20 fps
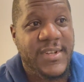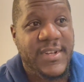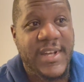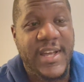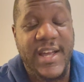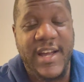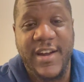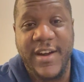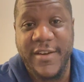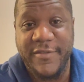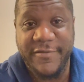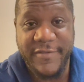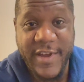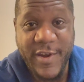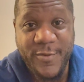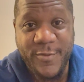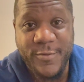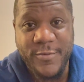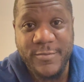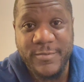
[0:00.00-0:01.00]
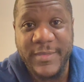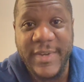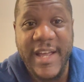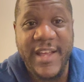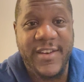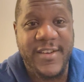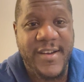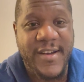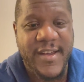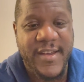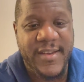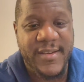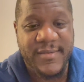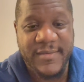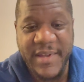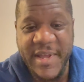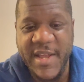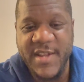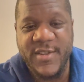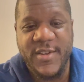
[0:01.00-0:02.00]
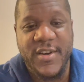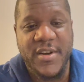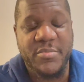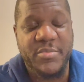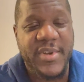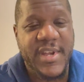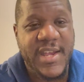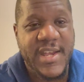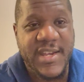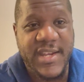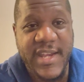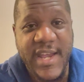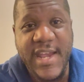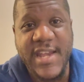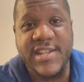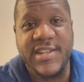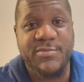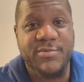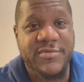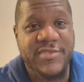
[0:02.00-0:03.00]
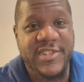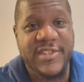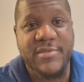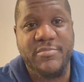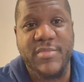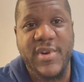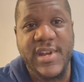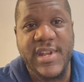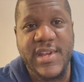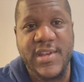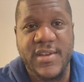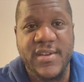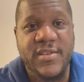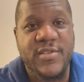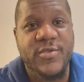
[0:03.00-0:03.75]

uh, I fail and I end up engaging with somebody